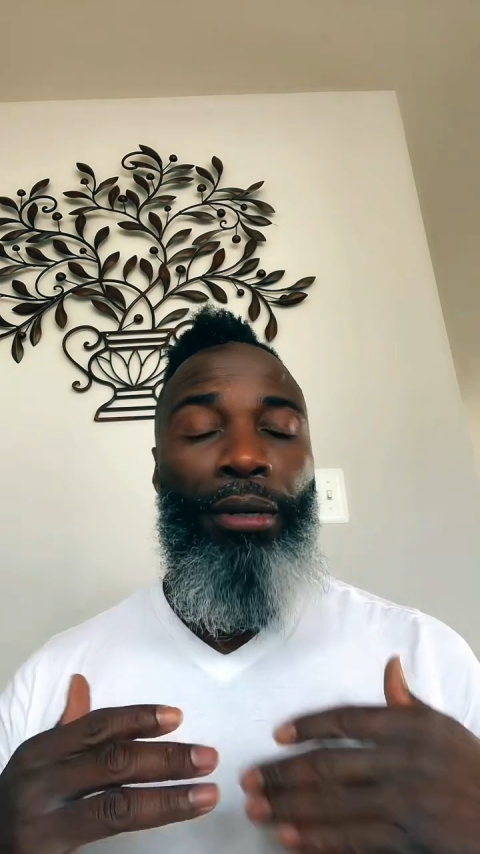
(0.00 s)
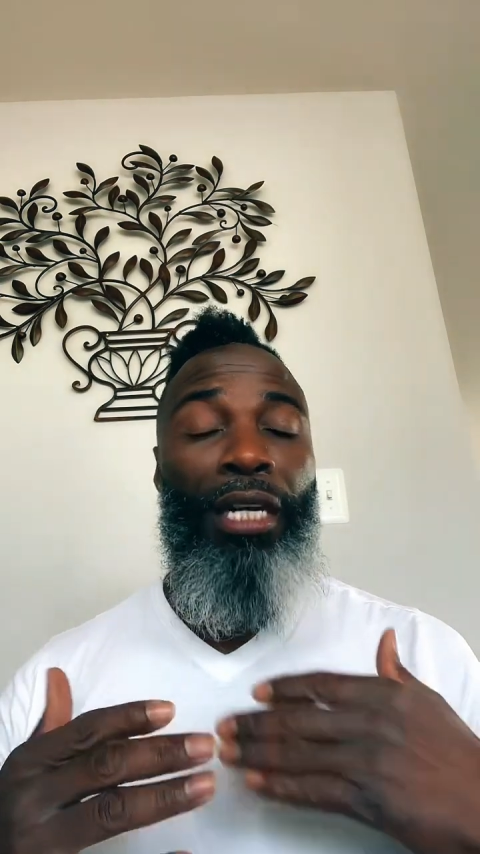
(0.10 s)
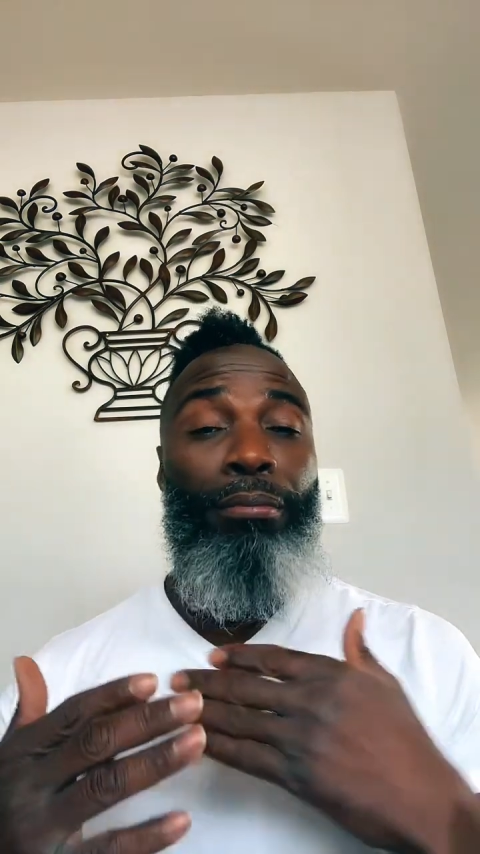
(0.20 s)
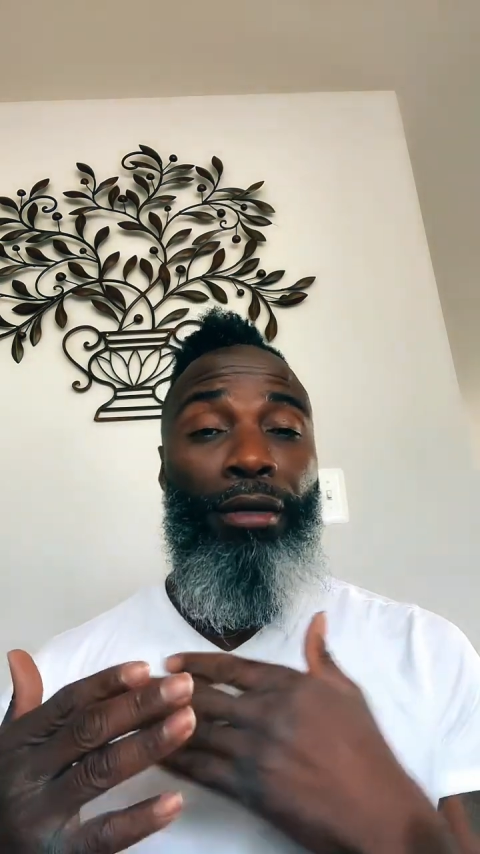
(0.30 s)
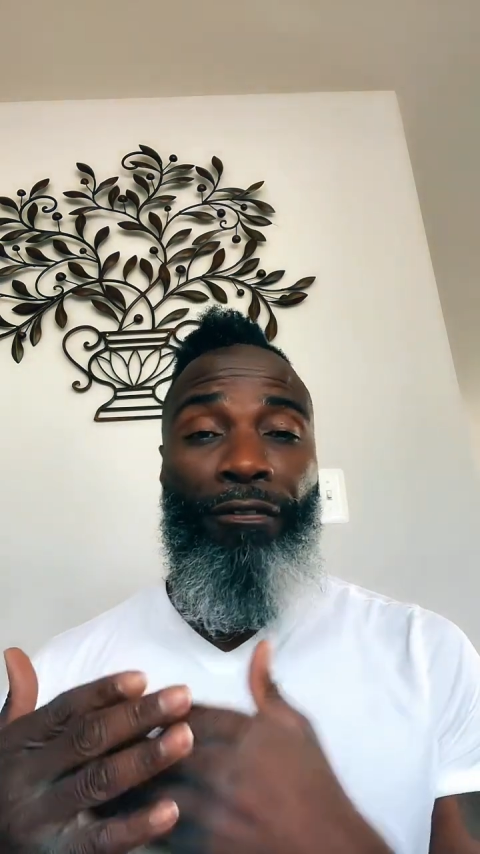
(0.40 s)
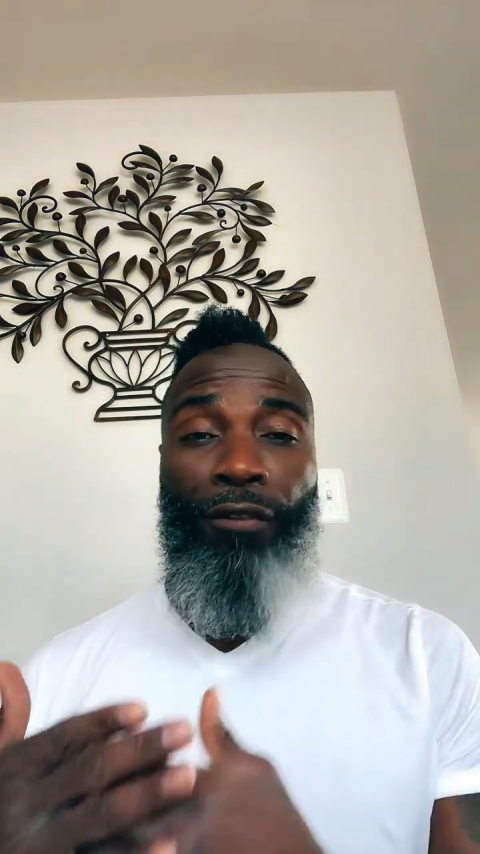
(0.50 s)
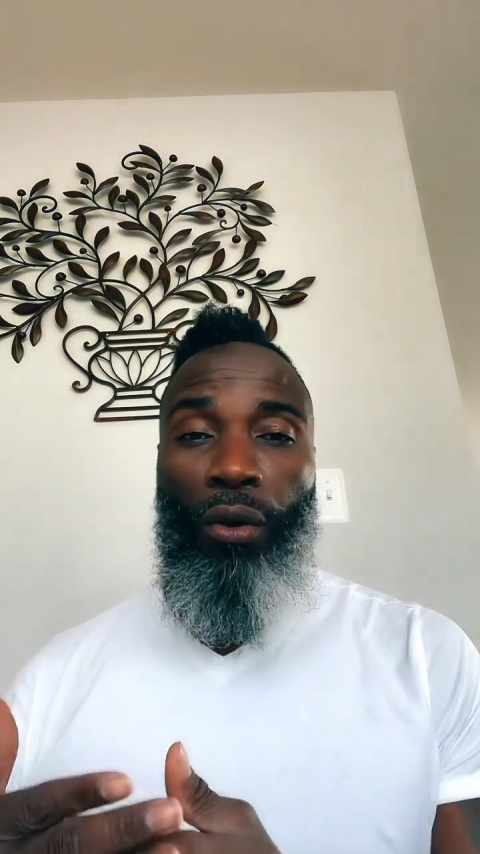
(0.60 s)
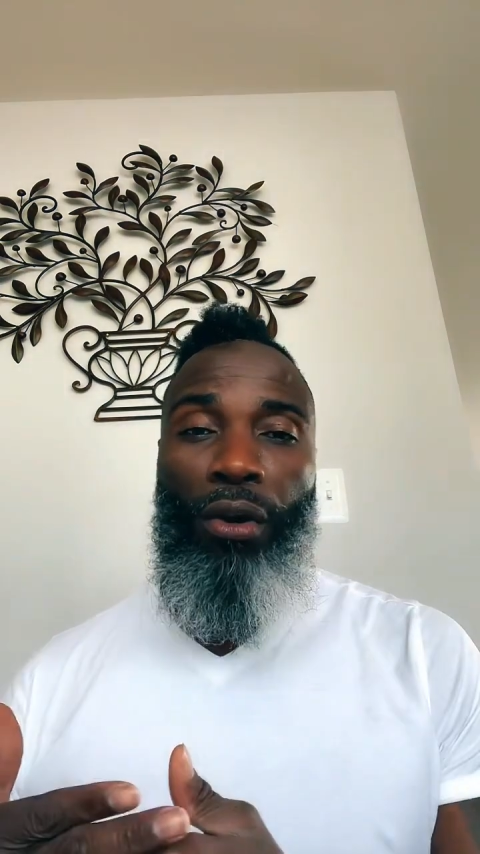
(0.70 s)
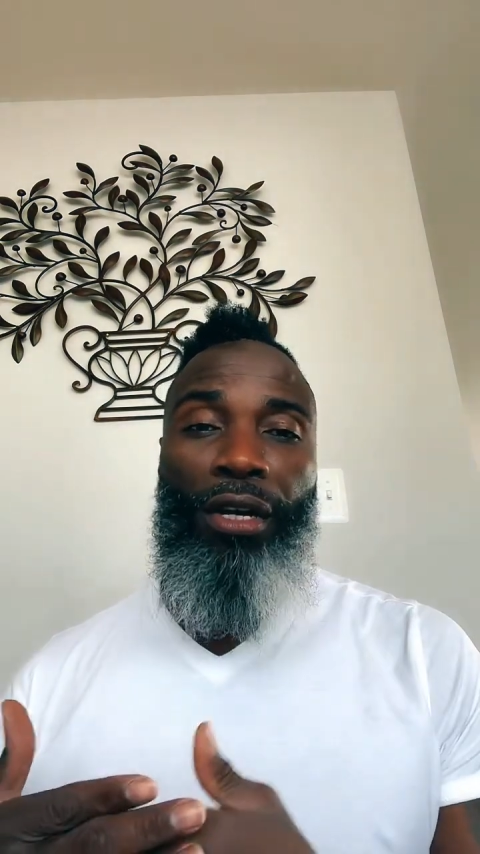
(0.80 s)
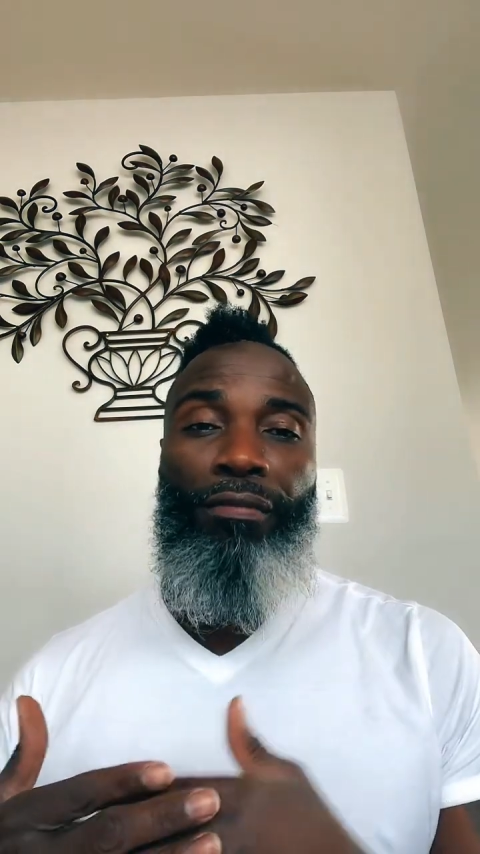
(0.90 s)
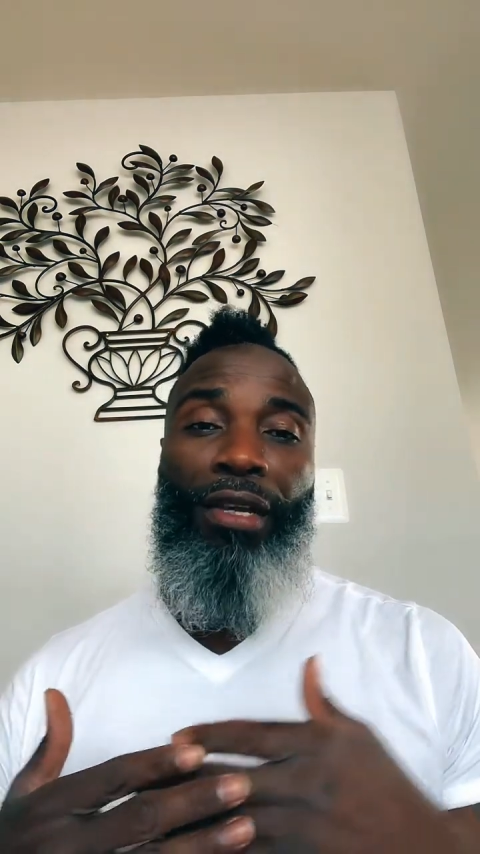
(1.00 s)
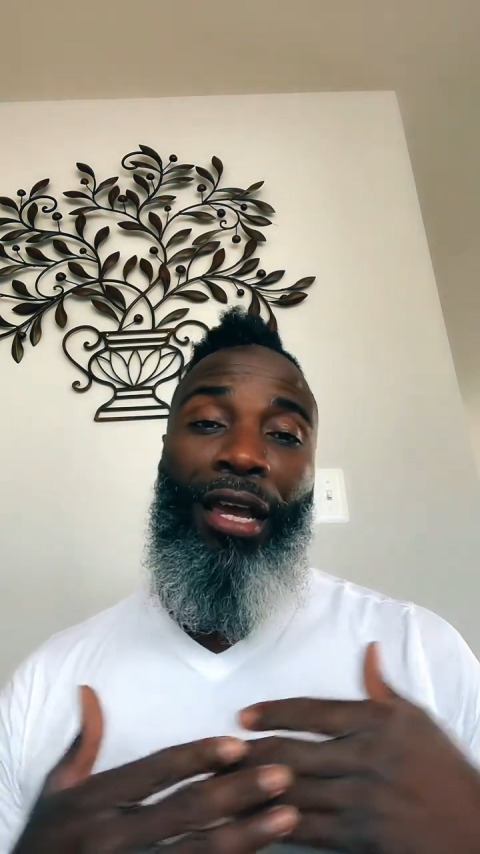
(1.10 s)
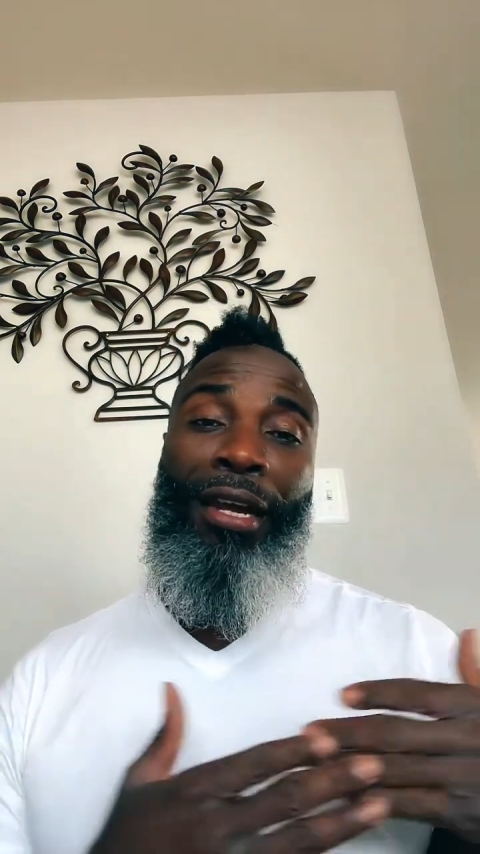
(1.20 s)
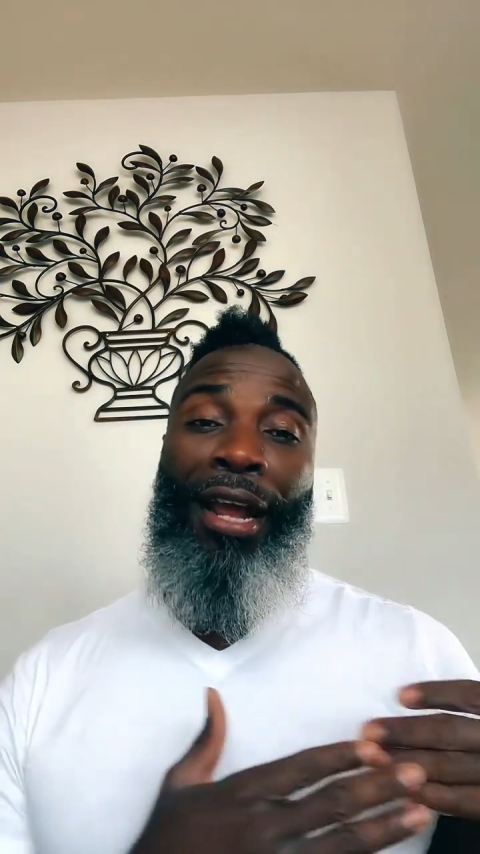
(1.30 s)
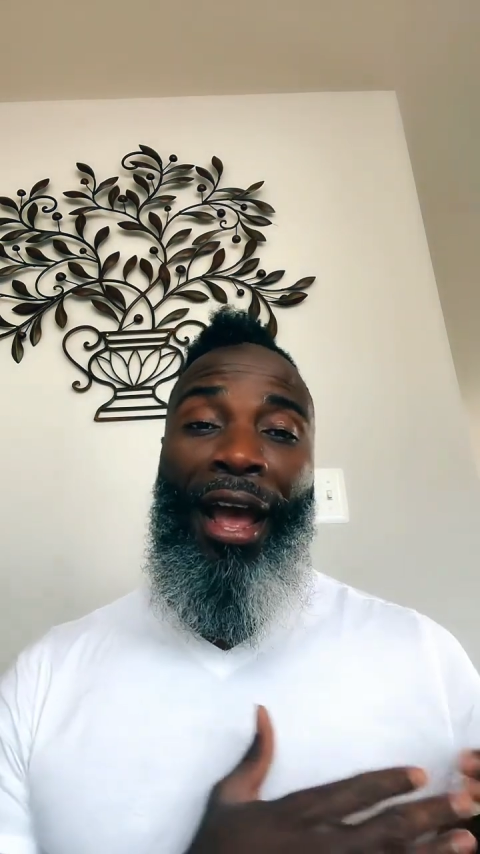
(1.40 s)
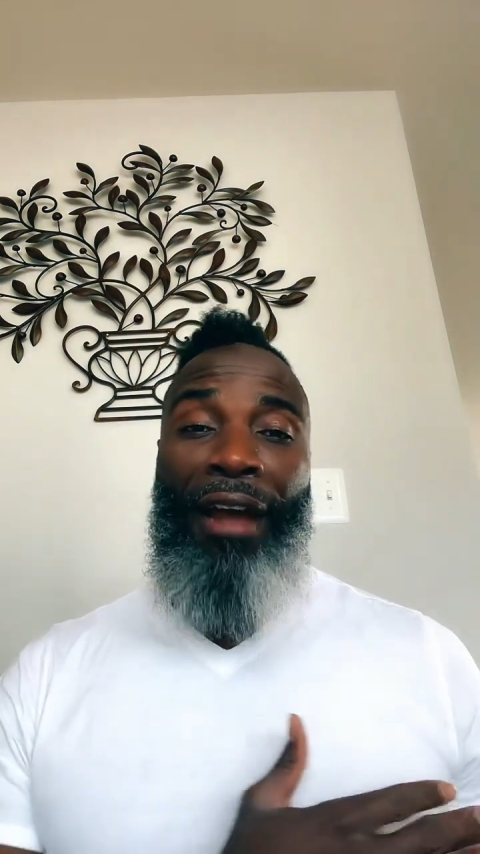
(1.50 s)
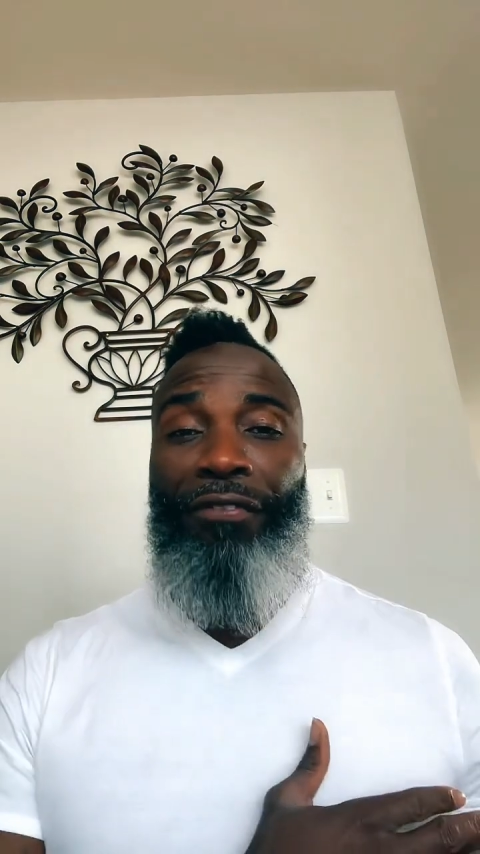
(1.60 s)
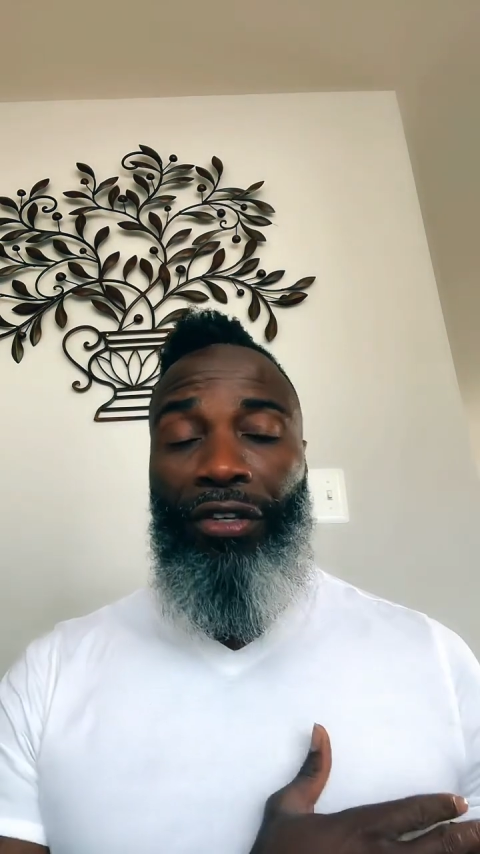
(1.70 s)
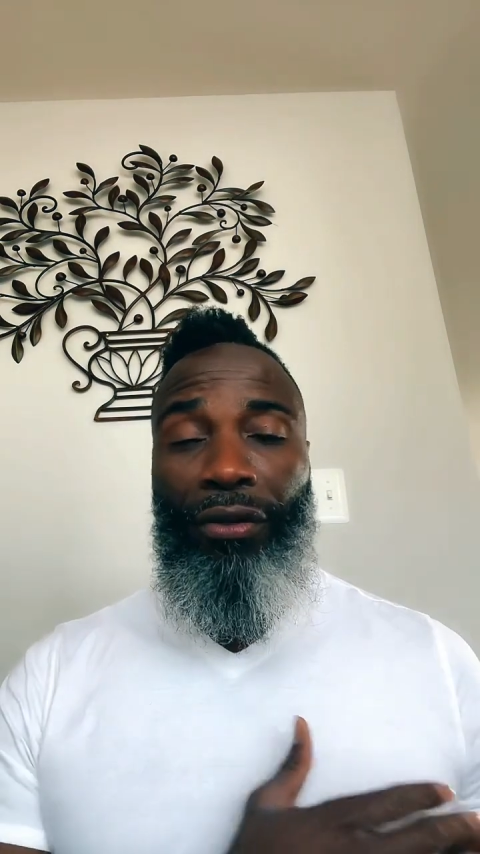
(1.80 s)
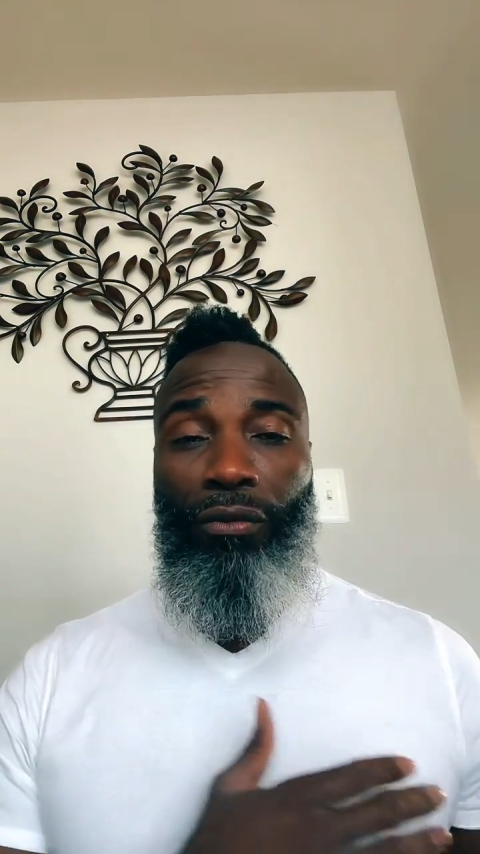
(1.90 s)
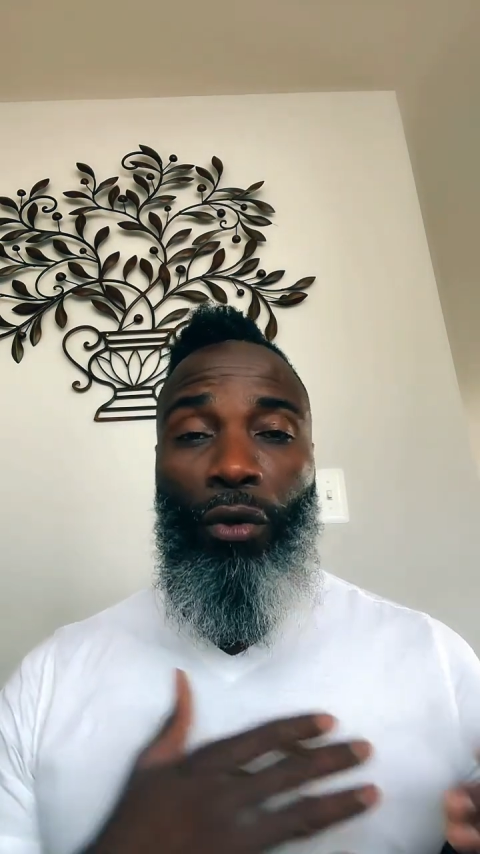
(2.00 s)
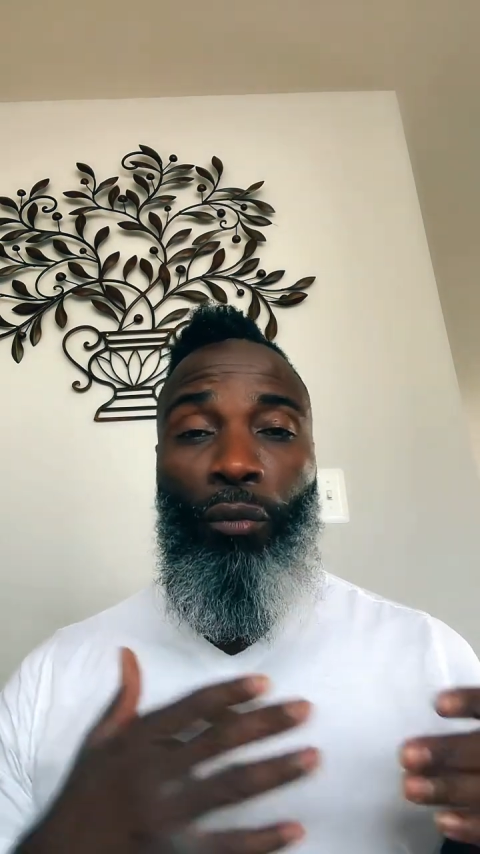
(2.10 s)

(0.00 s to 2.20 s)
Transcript: But before and after,